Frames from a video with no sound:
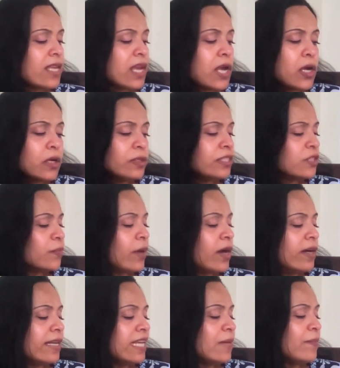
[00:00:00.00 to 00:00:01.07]
so it's
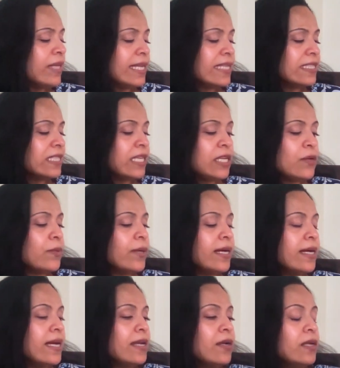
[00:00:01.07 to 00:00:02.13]
barley millet
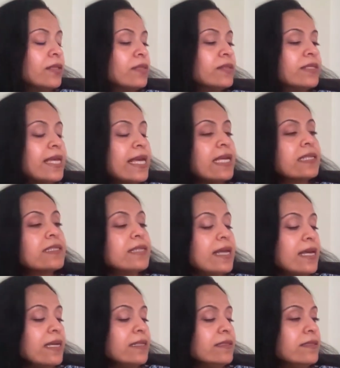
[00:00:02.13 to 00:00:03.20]
quinoa and all those things
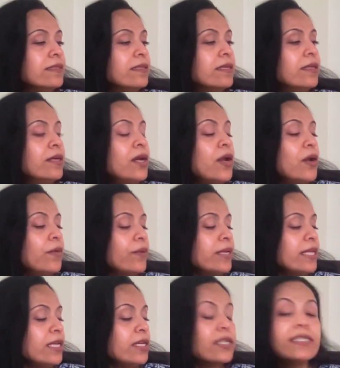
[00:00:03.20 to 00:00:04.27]
and uh,
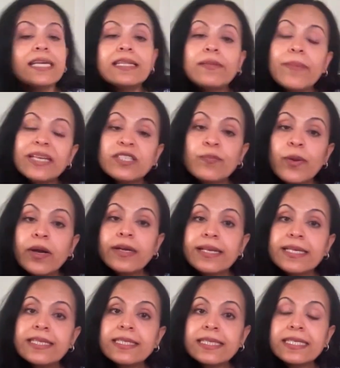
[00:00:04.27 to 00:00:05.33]
really good and the best part
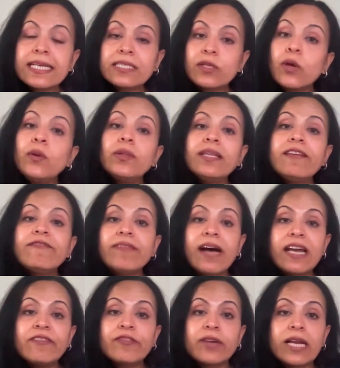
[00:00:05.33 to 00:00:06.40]
is it has only
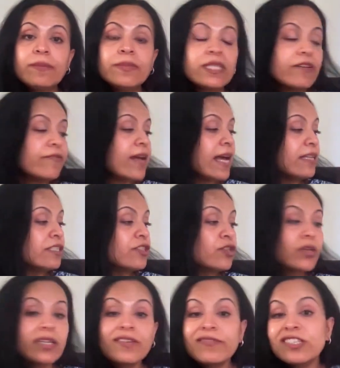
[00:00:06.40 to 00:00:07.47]
five grams of added
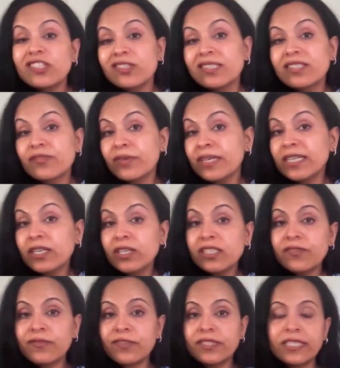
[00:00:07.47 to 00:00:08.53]
sugar which is really
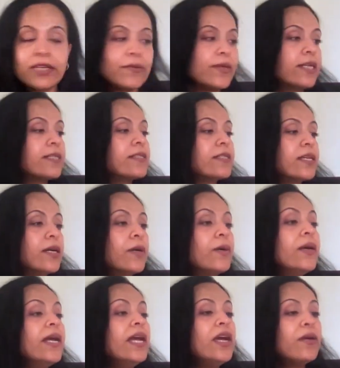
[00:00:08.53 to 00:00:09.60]
good for cereal
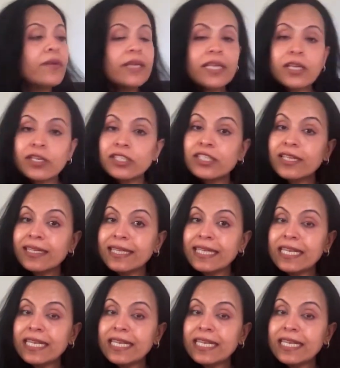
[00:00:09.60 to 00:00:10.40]
so really good clean